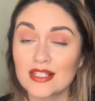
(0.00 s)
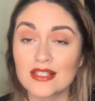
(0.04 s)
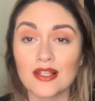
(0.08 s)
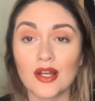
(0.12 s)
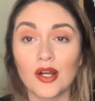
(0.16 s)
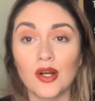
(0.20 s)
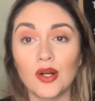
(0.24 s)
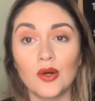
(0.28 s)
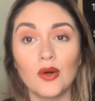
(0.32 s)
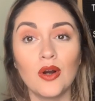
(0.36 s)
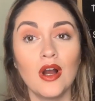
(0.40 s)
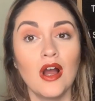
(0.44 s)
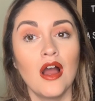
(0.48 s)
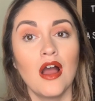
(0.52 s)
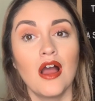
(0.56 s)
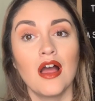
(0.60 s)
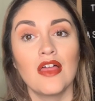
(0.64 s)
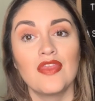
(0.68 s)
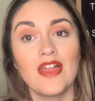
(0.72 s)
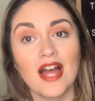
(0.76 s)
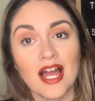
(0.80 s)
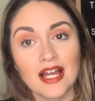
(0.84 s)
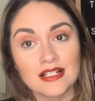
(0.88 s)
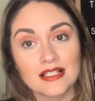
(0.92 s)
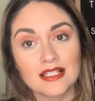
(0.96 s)
So
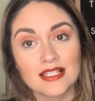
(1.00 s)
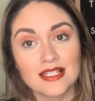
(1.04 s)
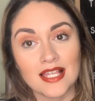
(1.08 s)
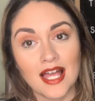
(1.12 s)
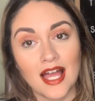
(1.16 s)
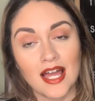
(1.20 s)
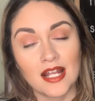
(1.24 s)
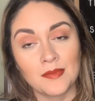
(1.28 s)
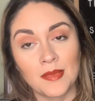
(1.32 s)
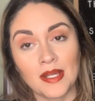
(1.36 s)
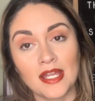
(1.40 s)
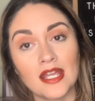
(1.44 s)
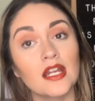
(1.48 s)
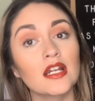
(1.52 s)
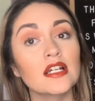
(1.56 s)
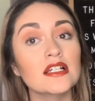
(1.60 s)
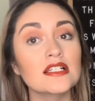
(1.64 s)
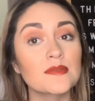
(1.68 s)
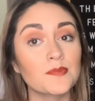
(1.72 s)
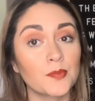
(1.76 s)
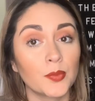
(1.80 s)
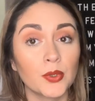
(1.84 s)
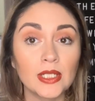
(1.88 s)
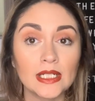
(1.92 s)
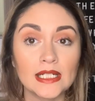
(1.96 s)
that said, my hair
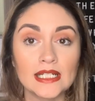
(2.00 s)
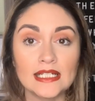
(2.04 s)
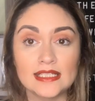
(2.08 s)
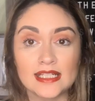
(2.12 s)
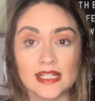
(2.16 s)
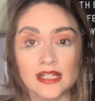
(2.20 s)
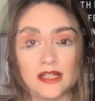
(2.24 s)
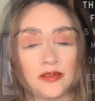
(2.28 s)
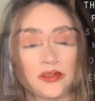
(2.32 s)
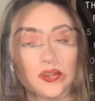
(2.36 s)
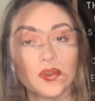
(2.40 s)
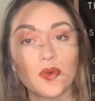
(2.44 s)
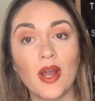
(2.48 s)
is pretty damaged.